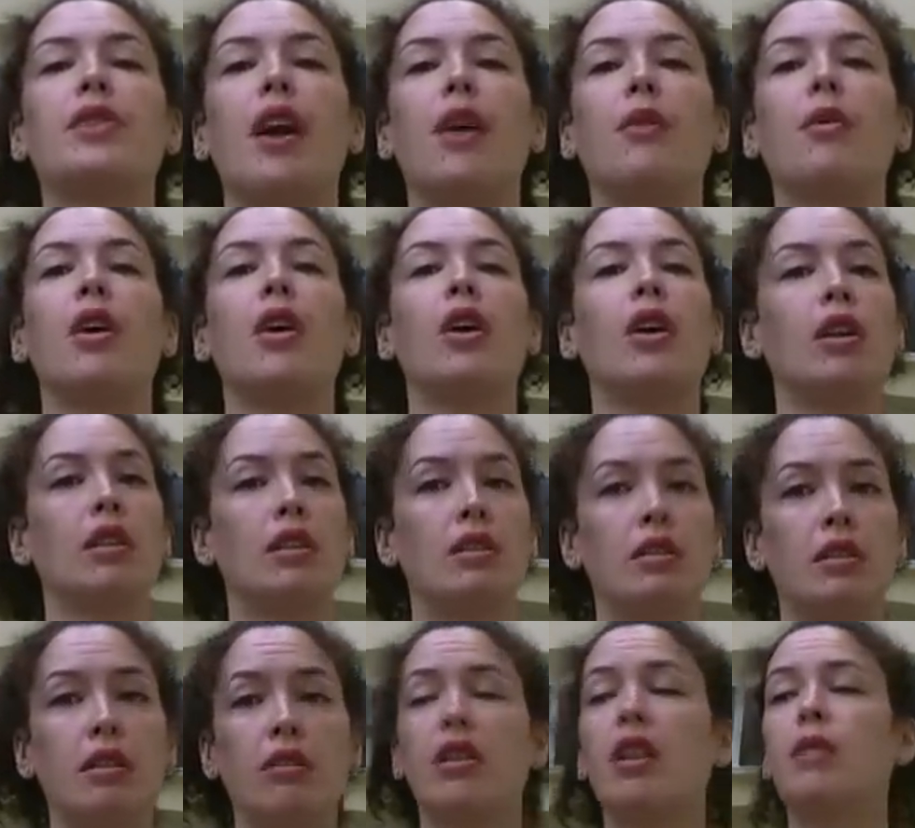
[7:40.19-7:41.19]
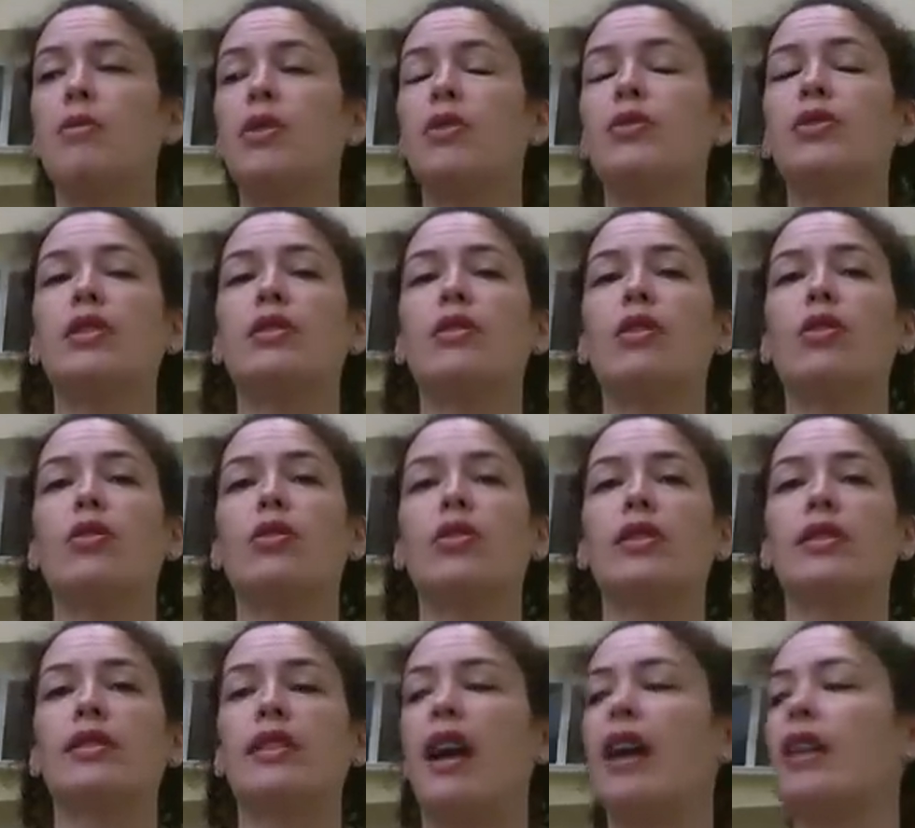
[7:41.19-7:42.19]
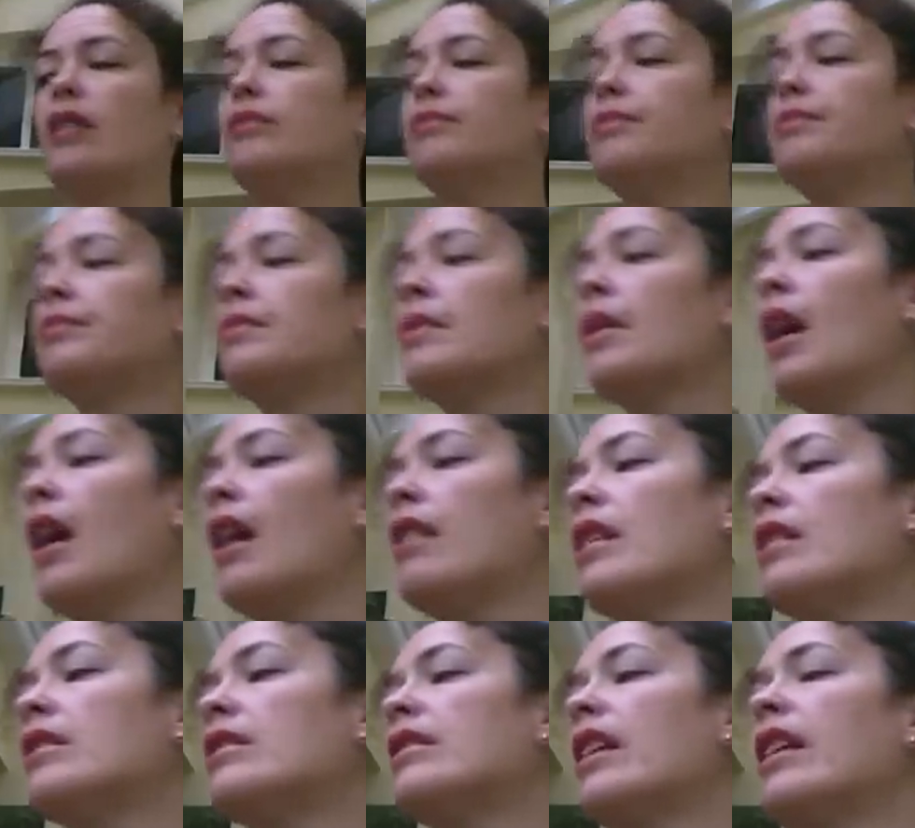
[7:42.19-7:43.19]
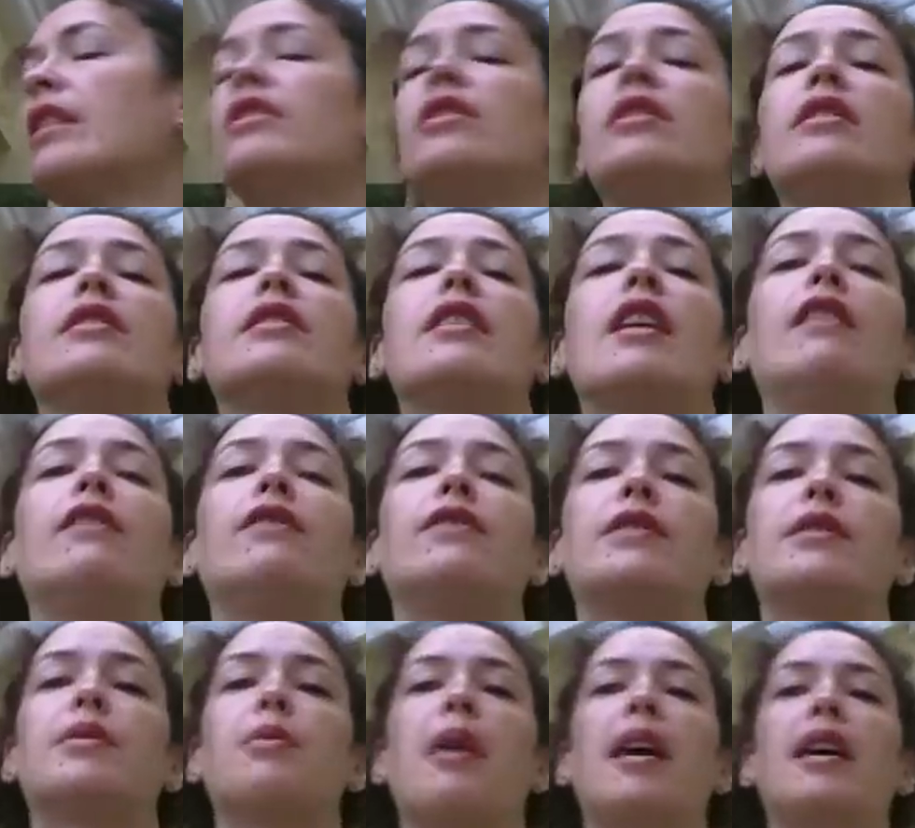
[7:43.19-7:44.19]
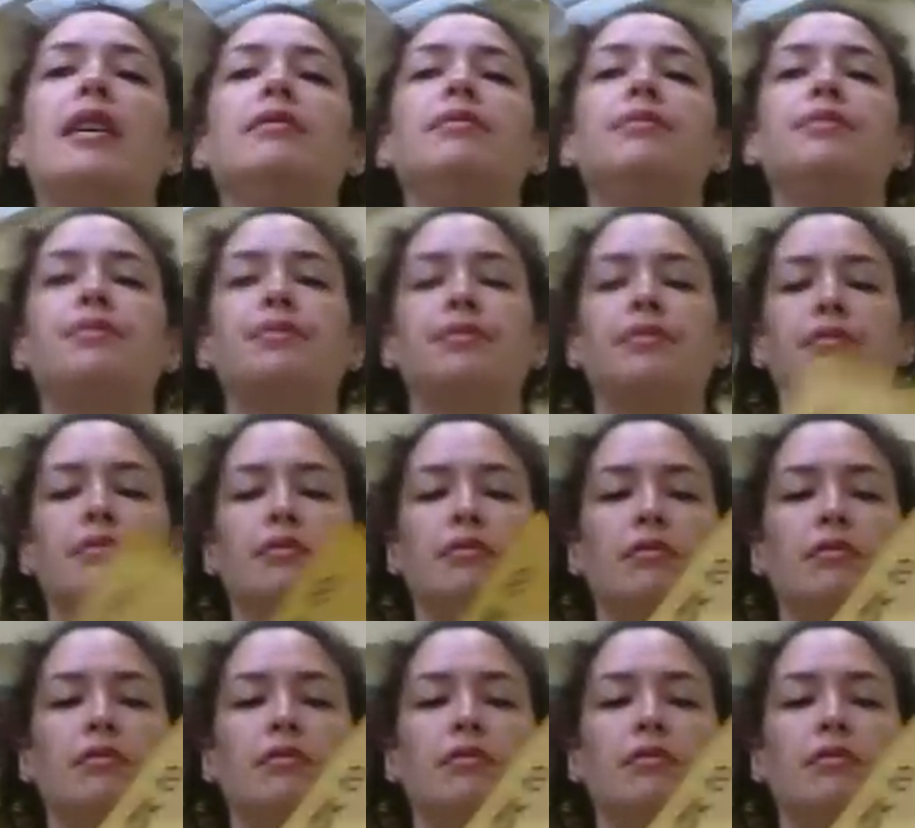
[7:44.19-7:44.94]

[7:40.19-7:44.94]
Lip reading: So still keep using the hunger scale and then say to yourself as well,